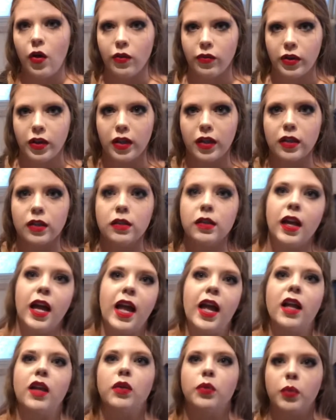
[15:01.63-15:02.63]
over
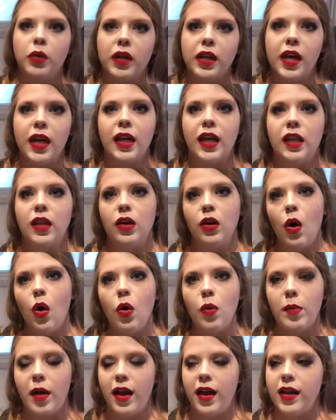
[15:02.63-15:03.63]
and working in the
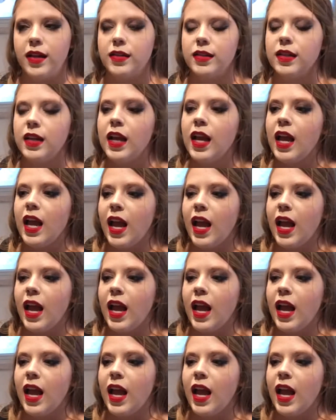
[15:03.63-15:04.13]
coal mines,